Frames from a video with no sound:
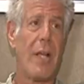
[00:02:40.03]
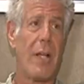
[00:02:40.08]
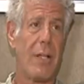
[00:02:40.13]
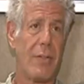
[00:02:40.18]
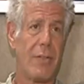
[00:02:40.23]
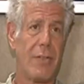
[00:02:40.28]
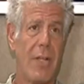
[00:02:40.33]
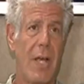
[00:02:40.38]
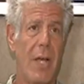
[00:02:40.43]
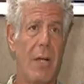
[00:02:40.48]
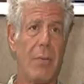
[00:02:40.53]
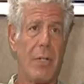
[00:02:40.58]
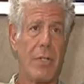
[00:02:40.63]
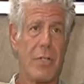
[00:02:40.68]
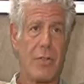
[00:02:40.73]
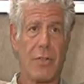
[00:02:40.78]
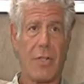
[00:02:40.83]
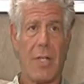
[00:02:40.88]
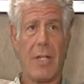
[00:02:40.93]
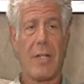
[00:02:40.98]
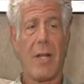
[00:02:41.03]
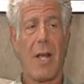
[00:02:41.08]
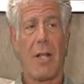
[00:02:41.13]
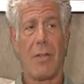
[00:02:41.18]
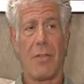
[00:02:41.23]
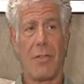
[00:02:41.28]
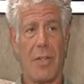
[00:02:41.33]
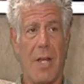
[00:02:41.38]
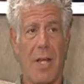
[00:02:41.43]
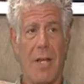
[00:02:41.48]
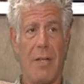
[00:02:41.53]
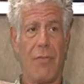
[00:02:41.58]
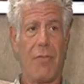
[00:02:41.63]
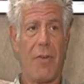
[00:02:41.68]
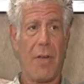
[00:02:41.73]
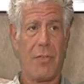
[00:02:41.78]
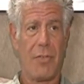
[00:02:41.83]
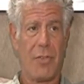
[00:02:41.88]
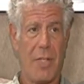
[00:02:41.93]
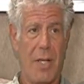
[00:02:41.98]
salad sandwich is
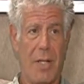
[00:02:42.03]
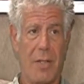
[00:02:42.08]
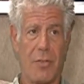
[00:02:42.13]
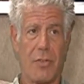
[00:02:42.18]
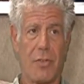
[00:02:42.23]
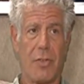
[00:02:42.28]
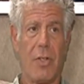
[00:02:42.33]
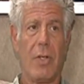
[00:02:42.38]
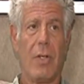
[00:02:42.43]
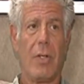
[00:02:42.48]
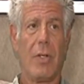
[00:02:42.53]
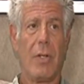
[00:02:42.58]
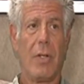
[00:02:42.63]
$8.95.